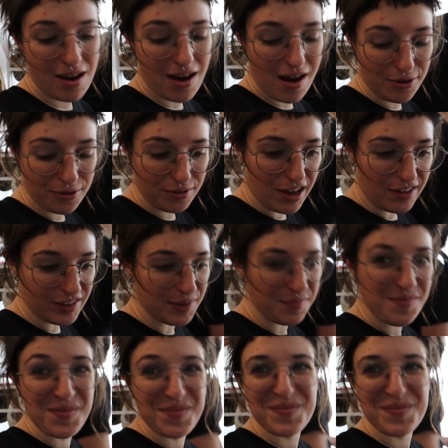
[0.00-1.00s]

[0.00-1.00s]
Yeah, I don't love it.